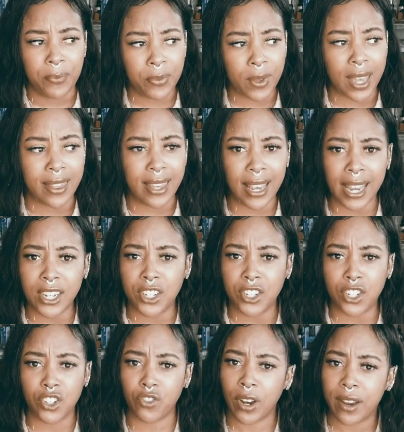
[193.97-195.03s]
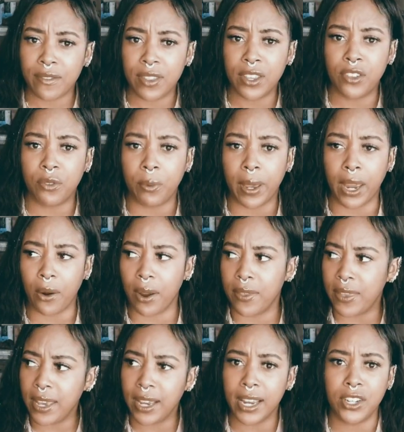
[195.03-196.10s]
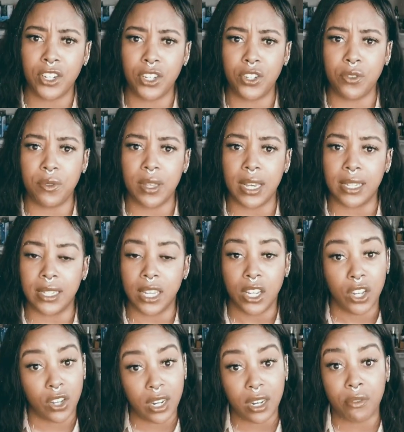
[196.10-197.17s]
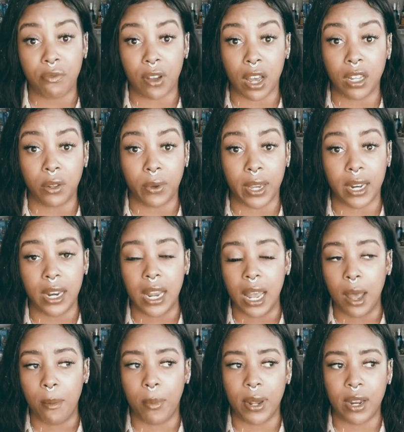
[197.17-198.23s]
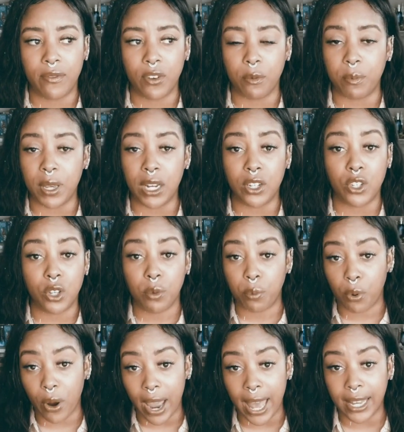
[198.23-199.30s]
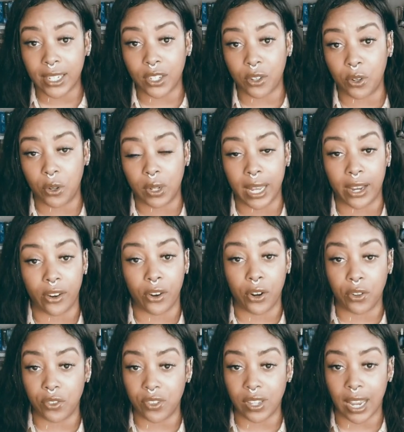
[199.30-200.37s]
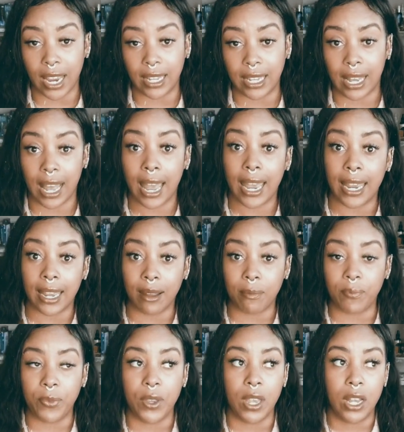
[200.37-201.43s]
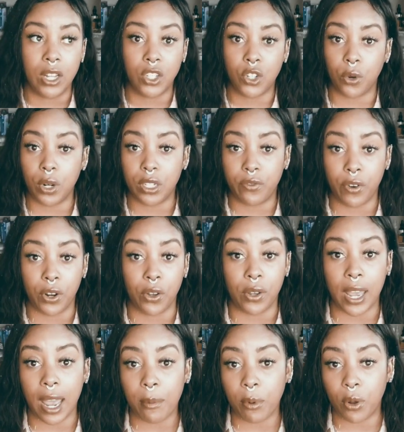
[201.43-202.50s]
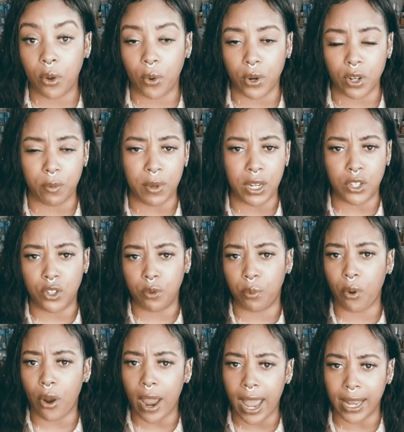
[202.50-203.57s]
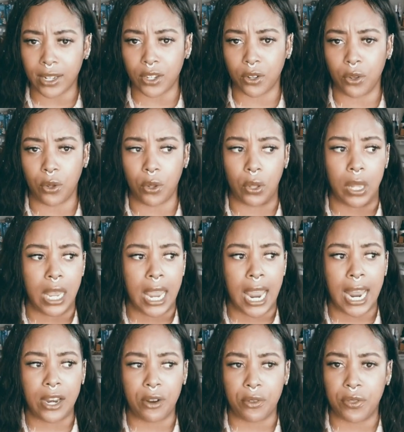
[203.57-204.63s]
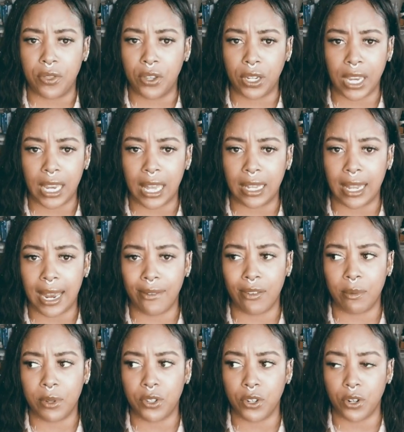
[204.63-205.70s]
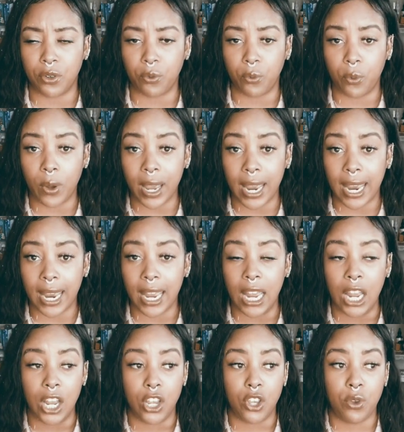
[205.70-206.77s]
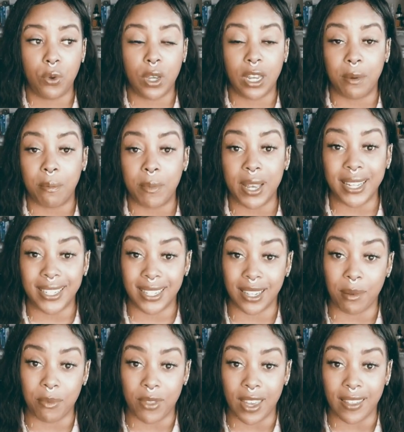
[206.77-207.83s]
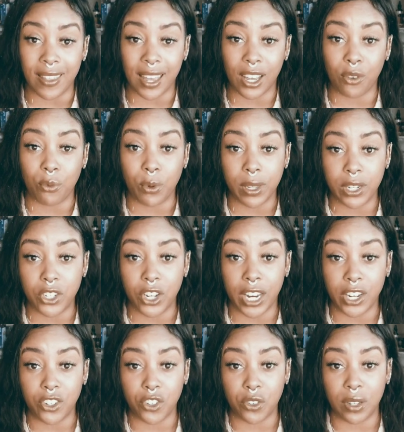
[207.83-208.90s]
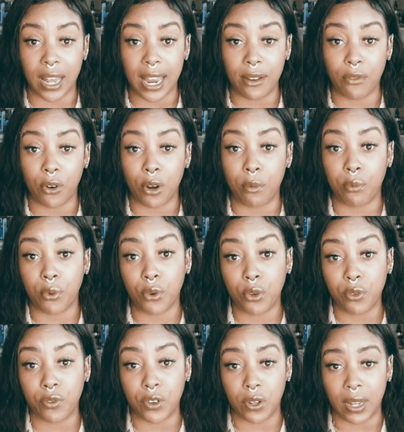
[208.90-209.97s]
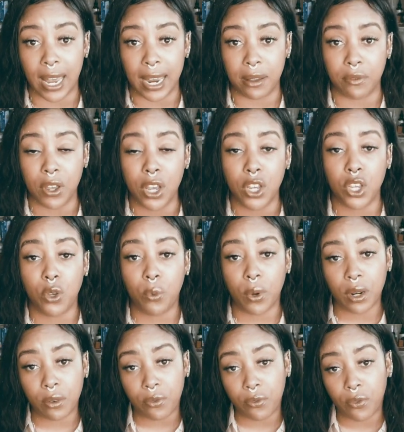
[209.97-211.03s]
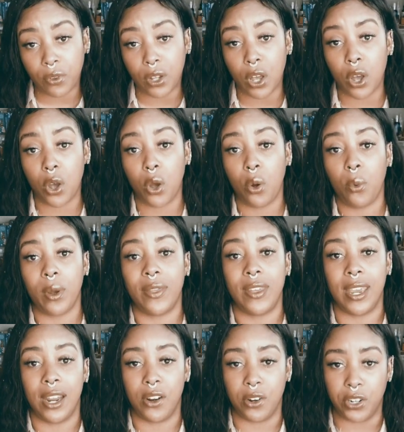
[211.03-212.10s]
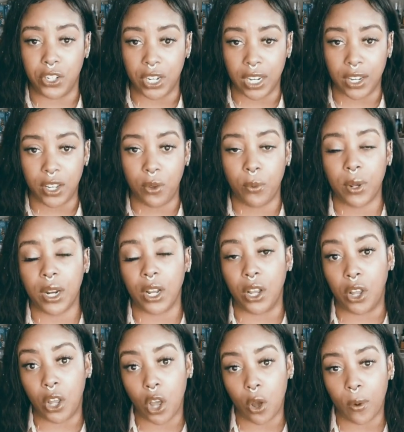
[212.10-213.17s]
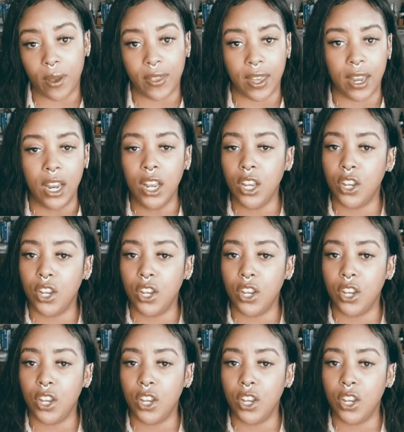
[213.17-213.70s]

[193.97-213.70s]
I think I should just drive this way, or I think I should do this. You need to follow it. But if you're being too practical, like an earth sign, like I am, Taurus, Virgo, Capricorn, you're being too practical and you're looking at life from a certain way, you could miss something that could really change your life or improve your life. You want to flow with the energy. You want to go with it.